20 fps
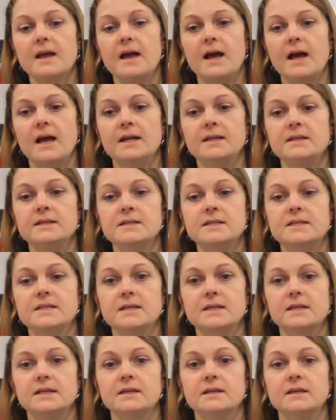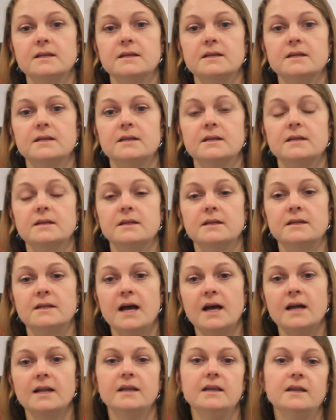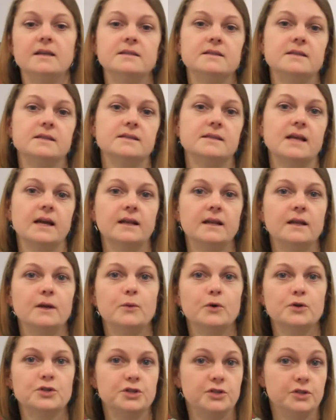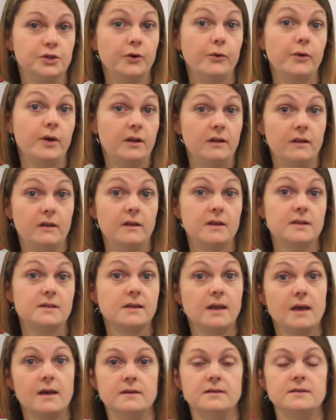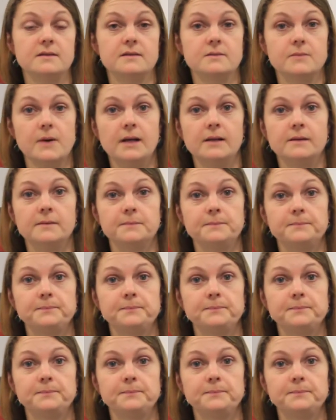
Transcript: And that is exactly what you're doing in this case as well.